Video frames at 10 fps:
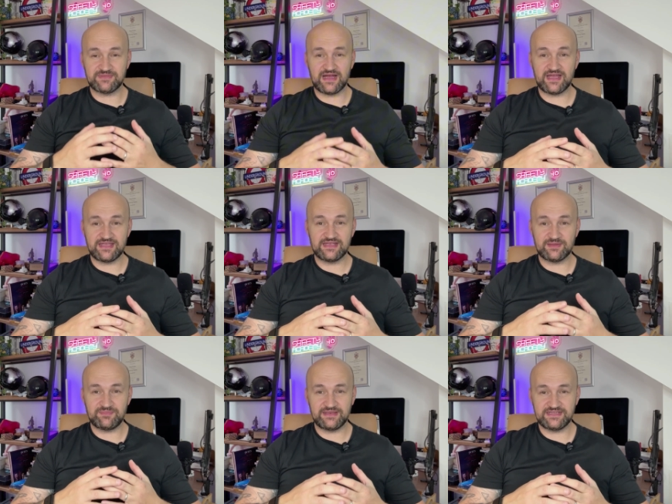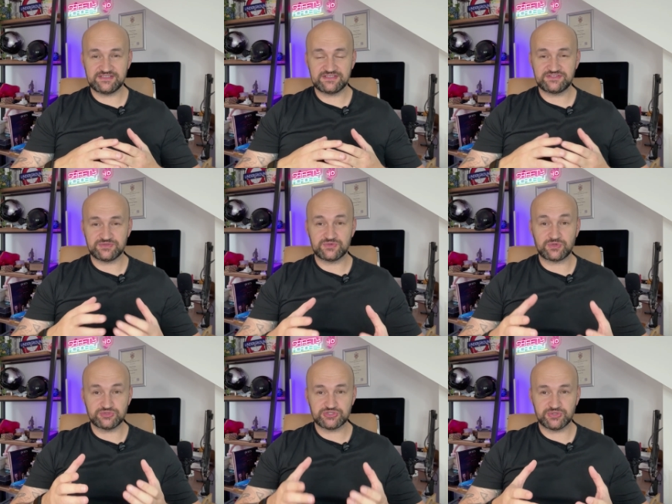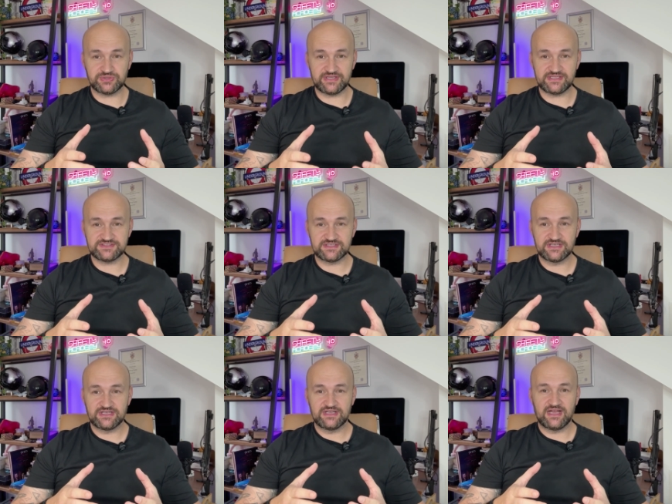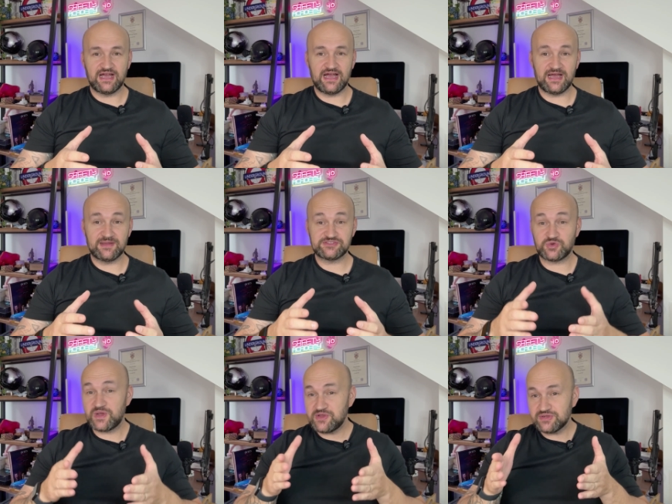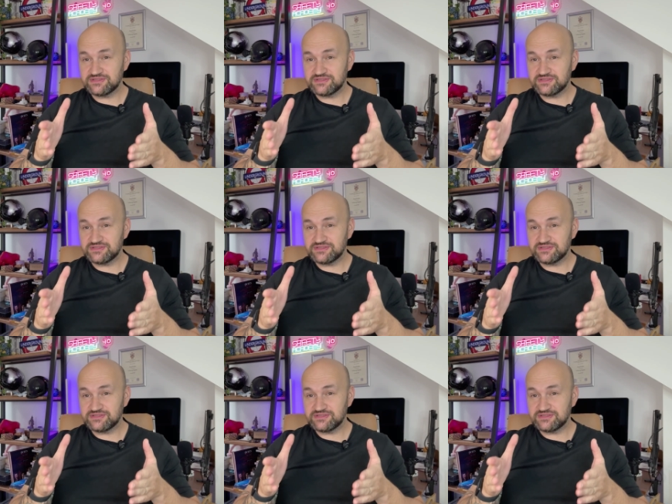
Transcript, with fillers: my ability to control it. Uh, so when you